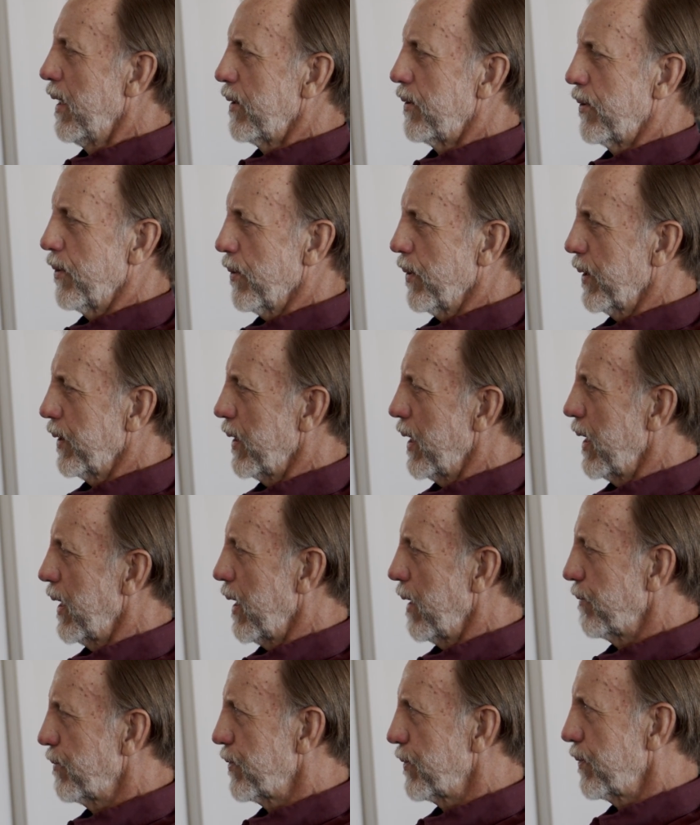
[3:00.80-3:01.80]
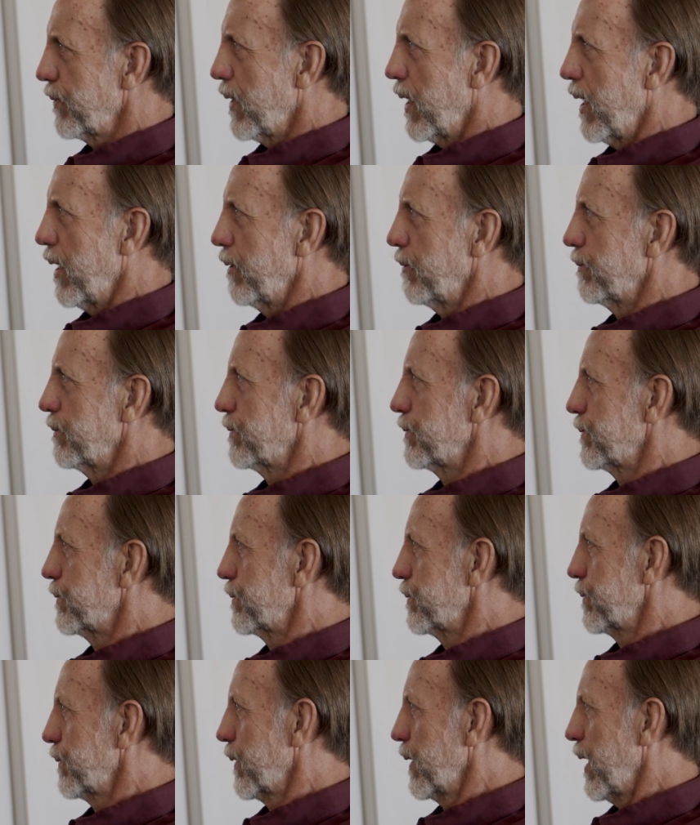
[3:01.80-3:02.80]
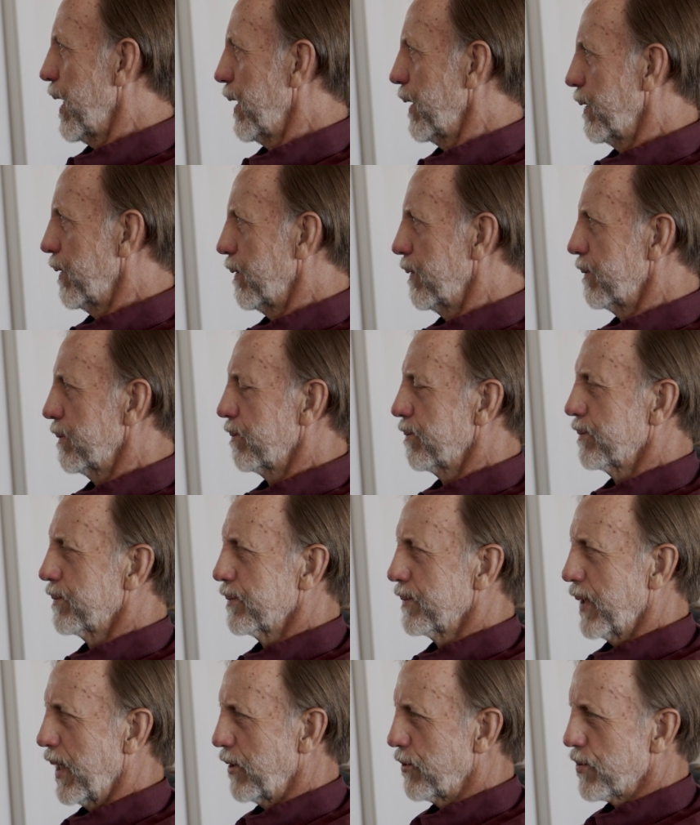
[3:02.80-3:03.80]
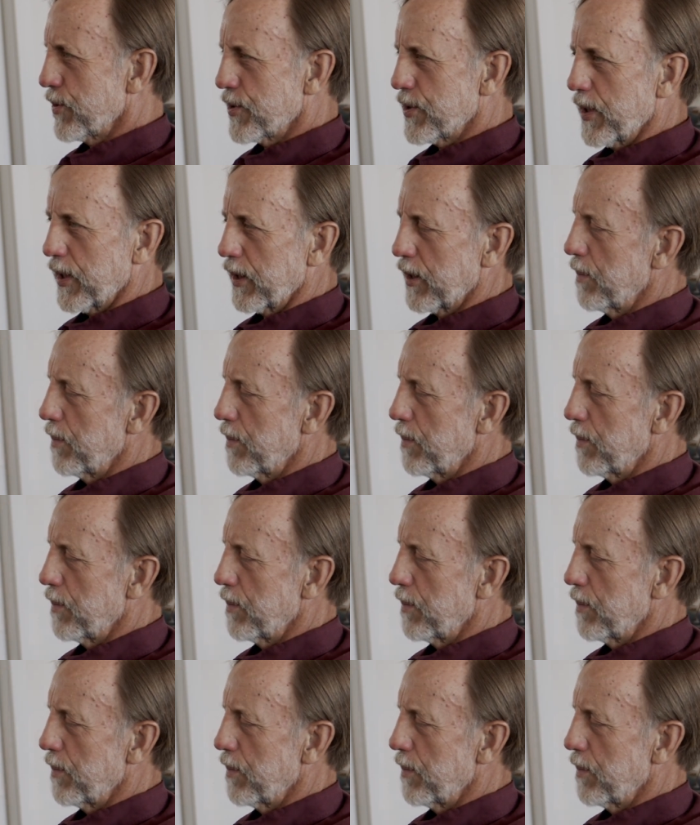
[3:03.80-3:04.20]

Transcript: During that, I've gotten interesting